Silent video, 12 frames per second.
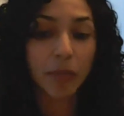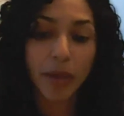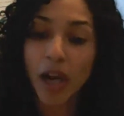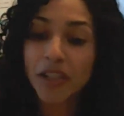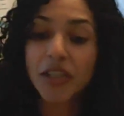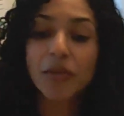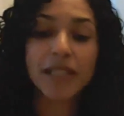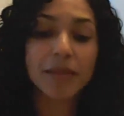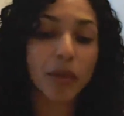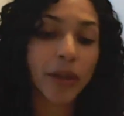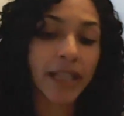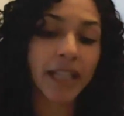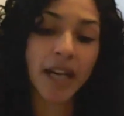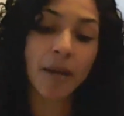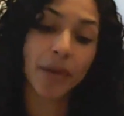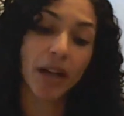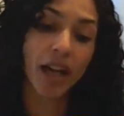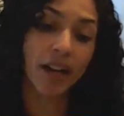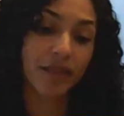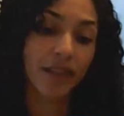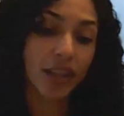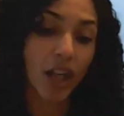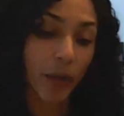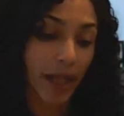but also exploiting a number of
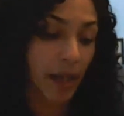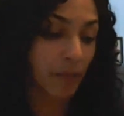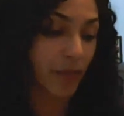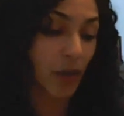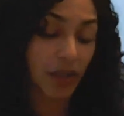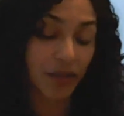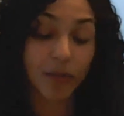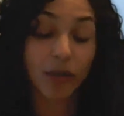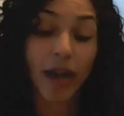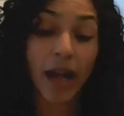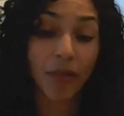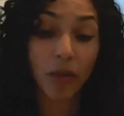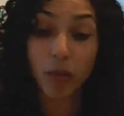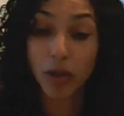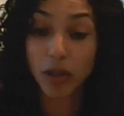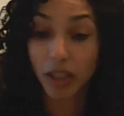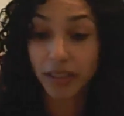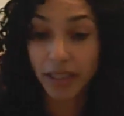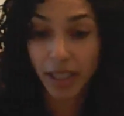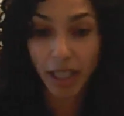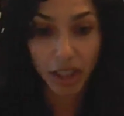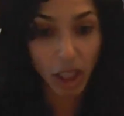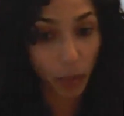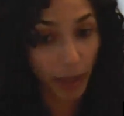low-income folks from around the world,
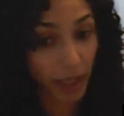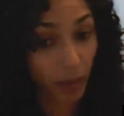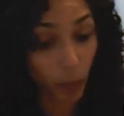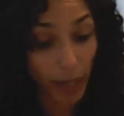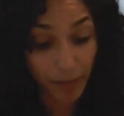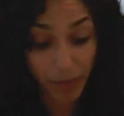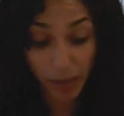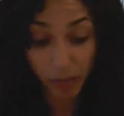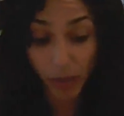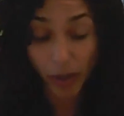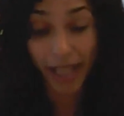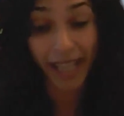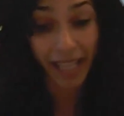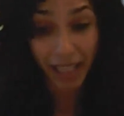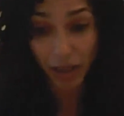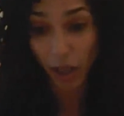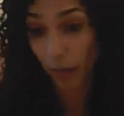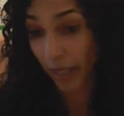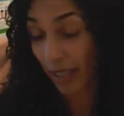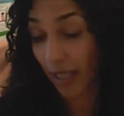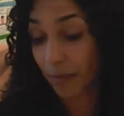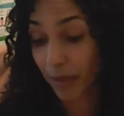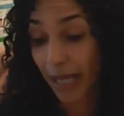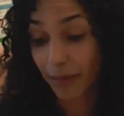low-income white people and
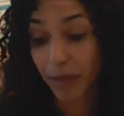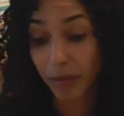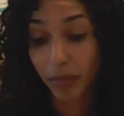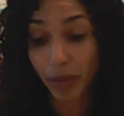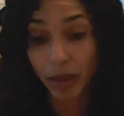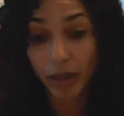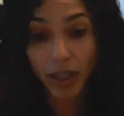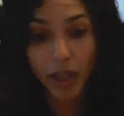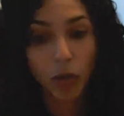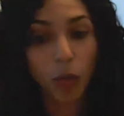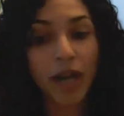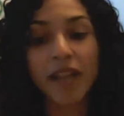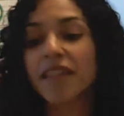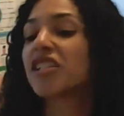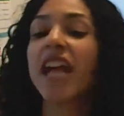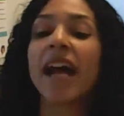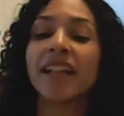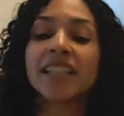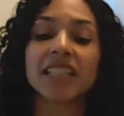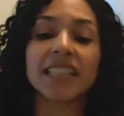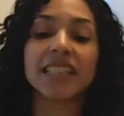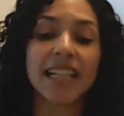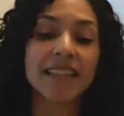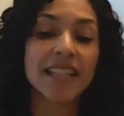low-income Black people. One of the
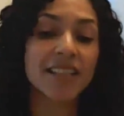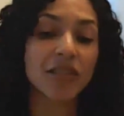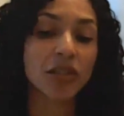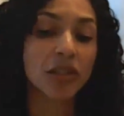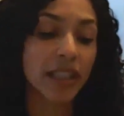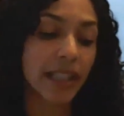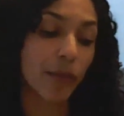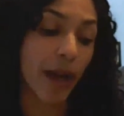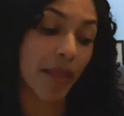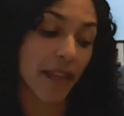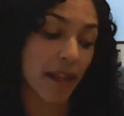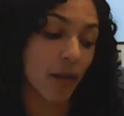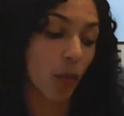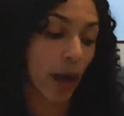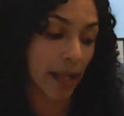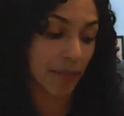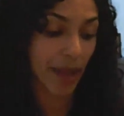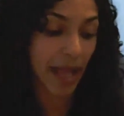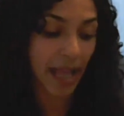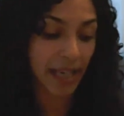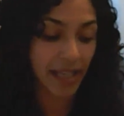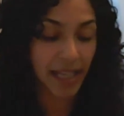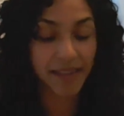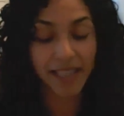challenges that these early wealthy white
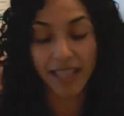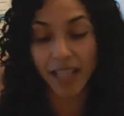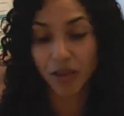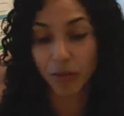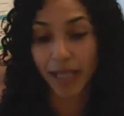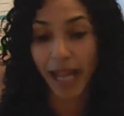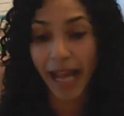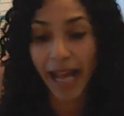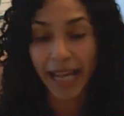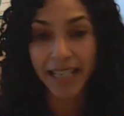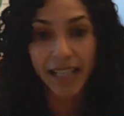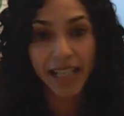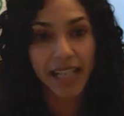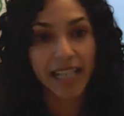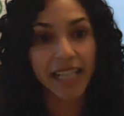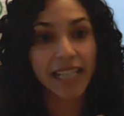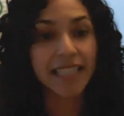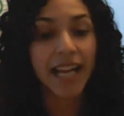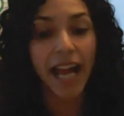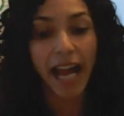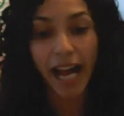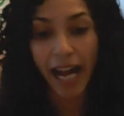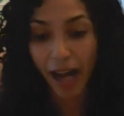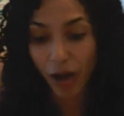men in this country had is,
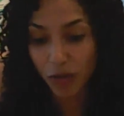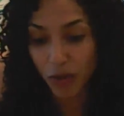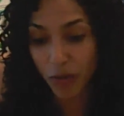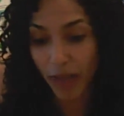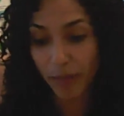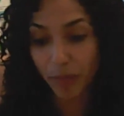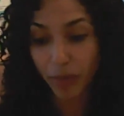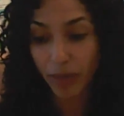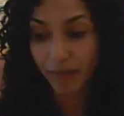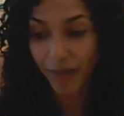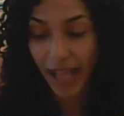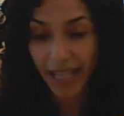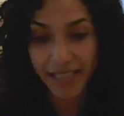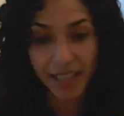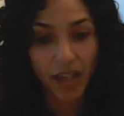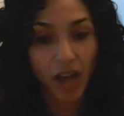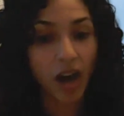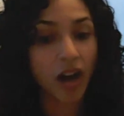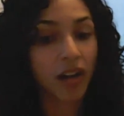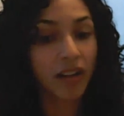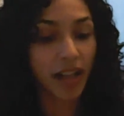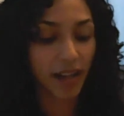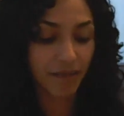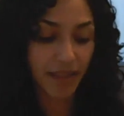how do they prevent
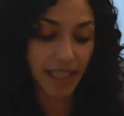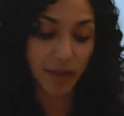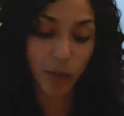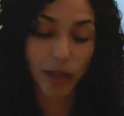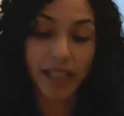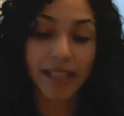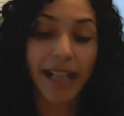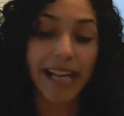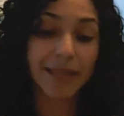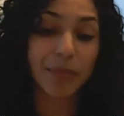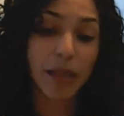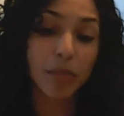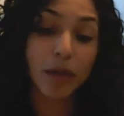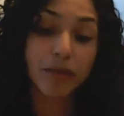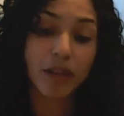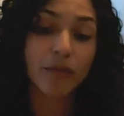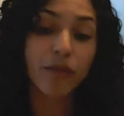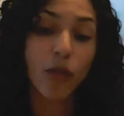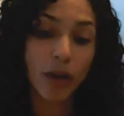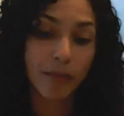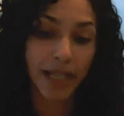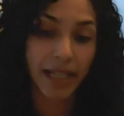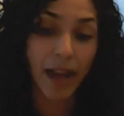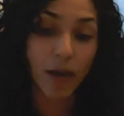all of these working class people from
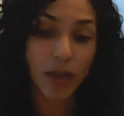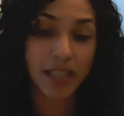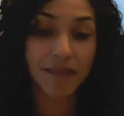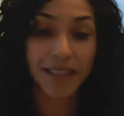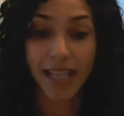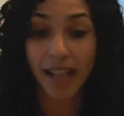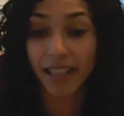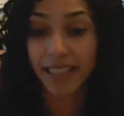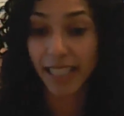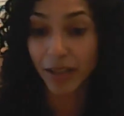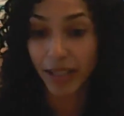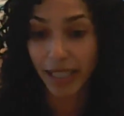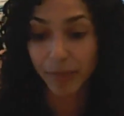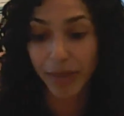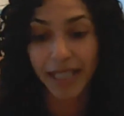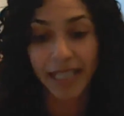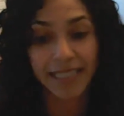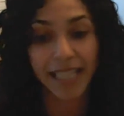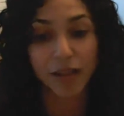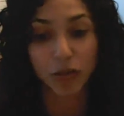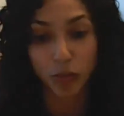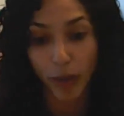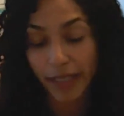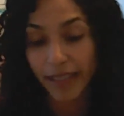forming networks of solidarity because they
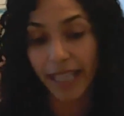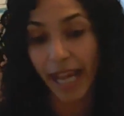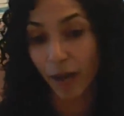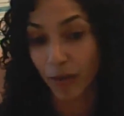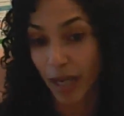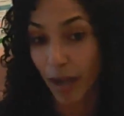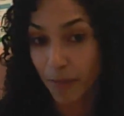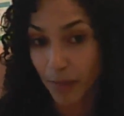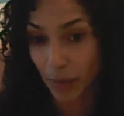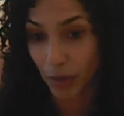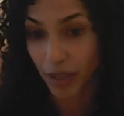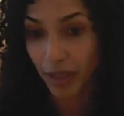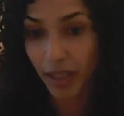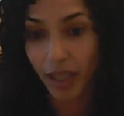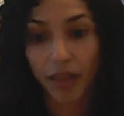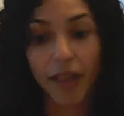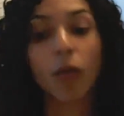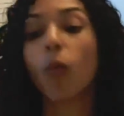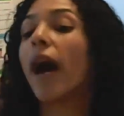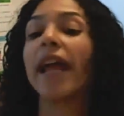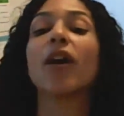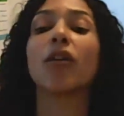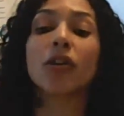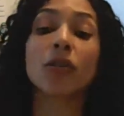greatly outnumbered the
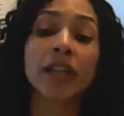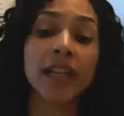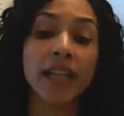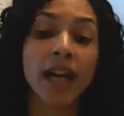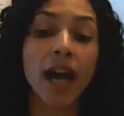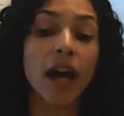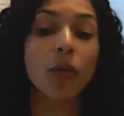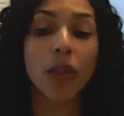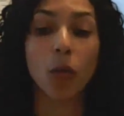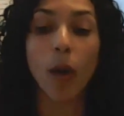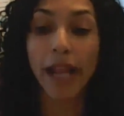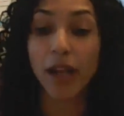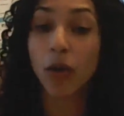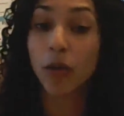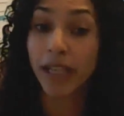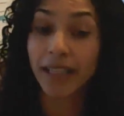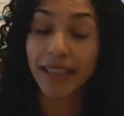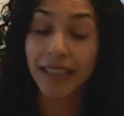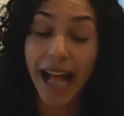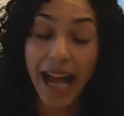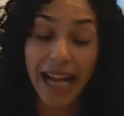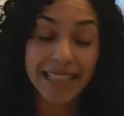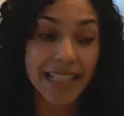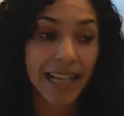white owning
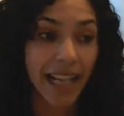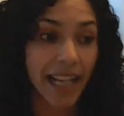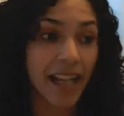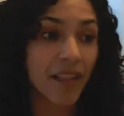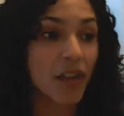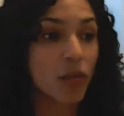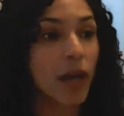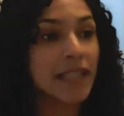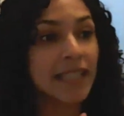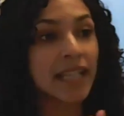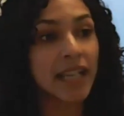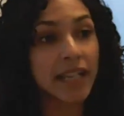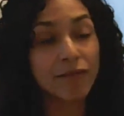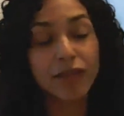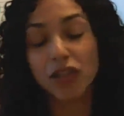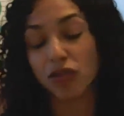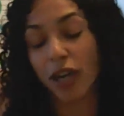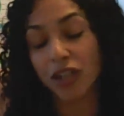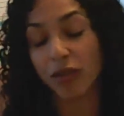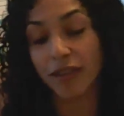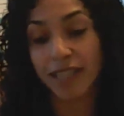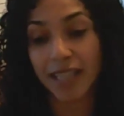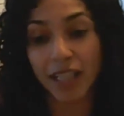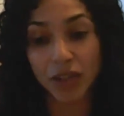class, and there wasn't infrastructure in
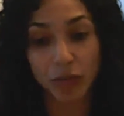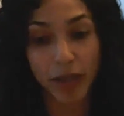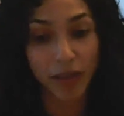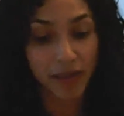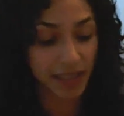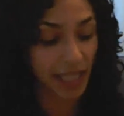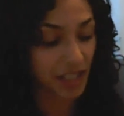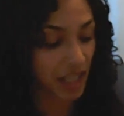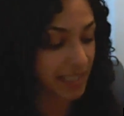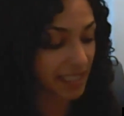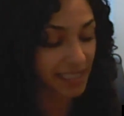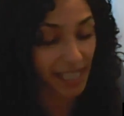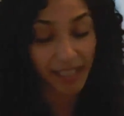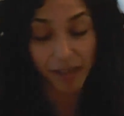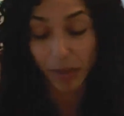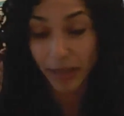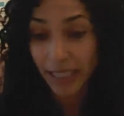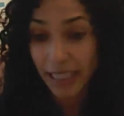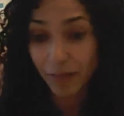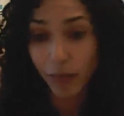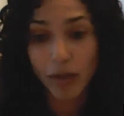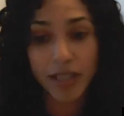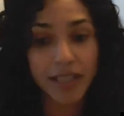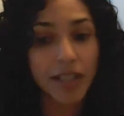this country such as a standing police
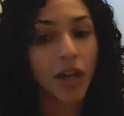force